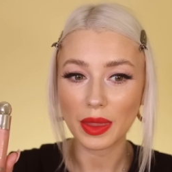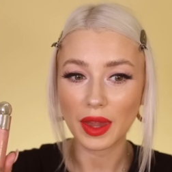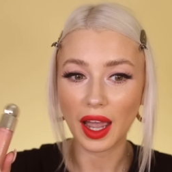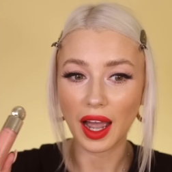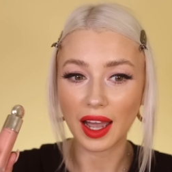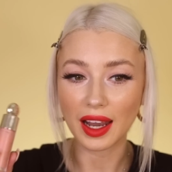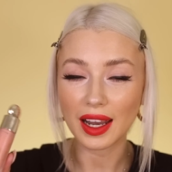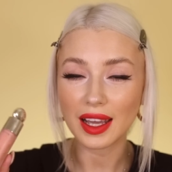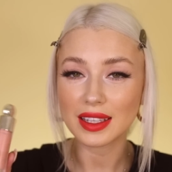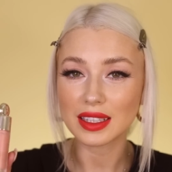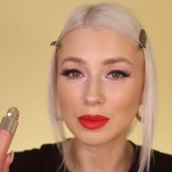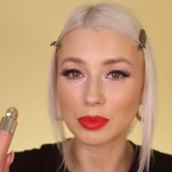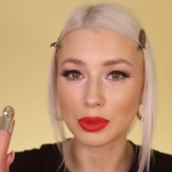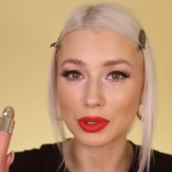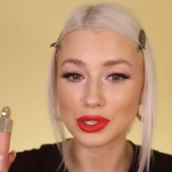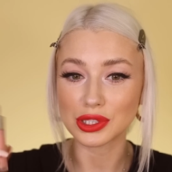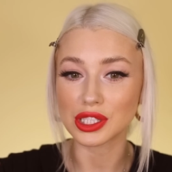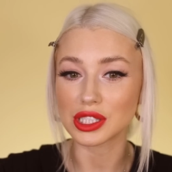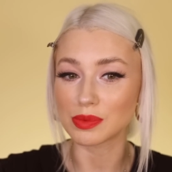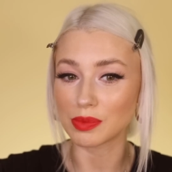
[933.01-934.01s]
Highlighting the
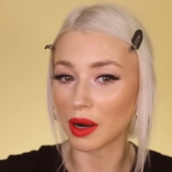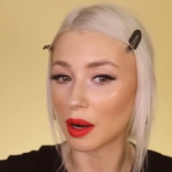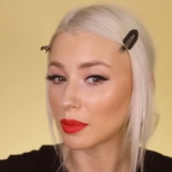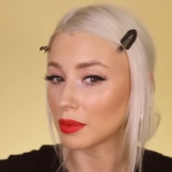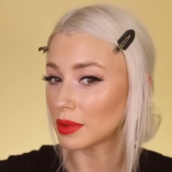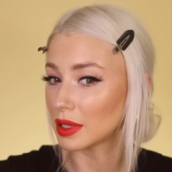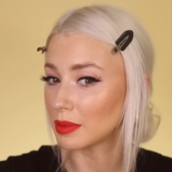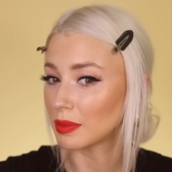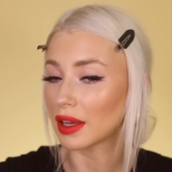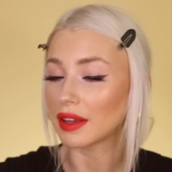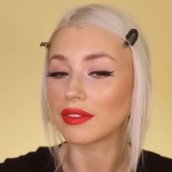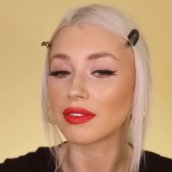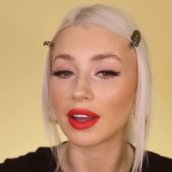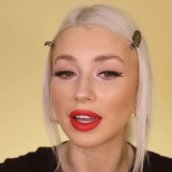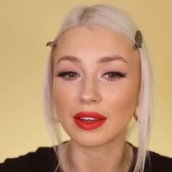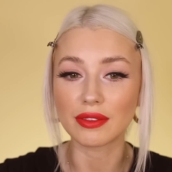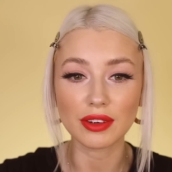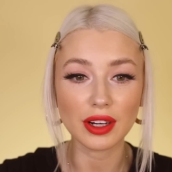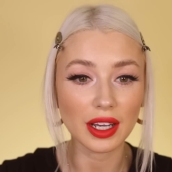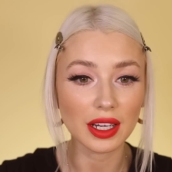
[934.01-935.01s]
blush is probably my
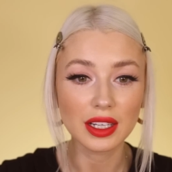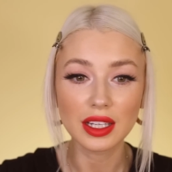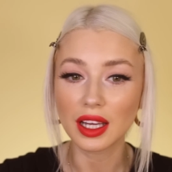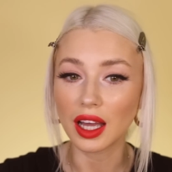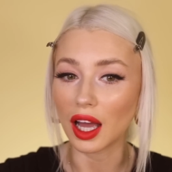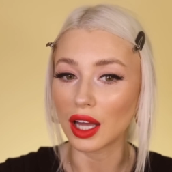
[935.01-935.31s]
favourite.